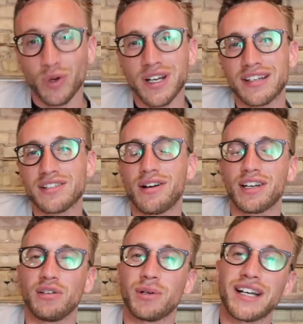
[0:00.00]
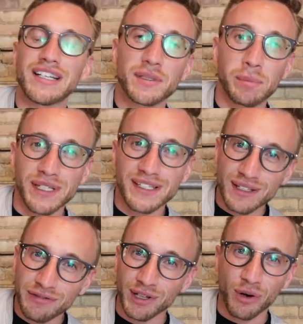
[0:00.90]
We're not talking about any
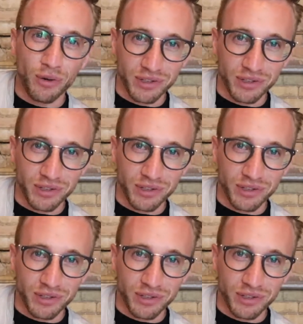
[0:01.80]
specific